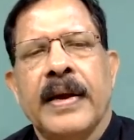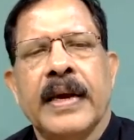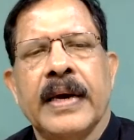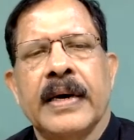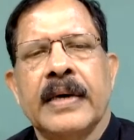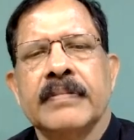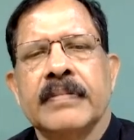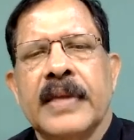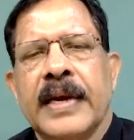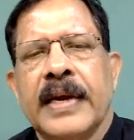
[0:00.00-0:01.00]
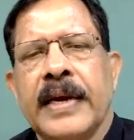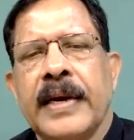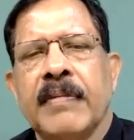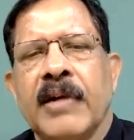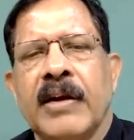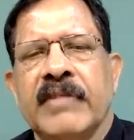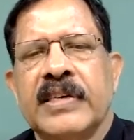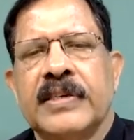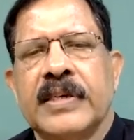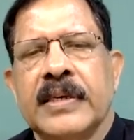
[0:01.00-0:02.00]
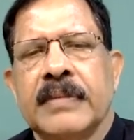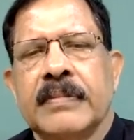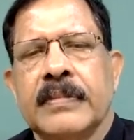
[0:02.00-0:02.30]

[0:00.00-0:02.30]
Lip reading: Here, again, de Moivre's theorem.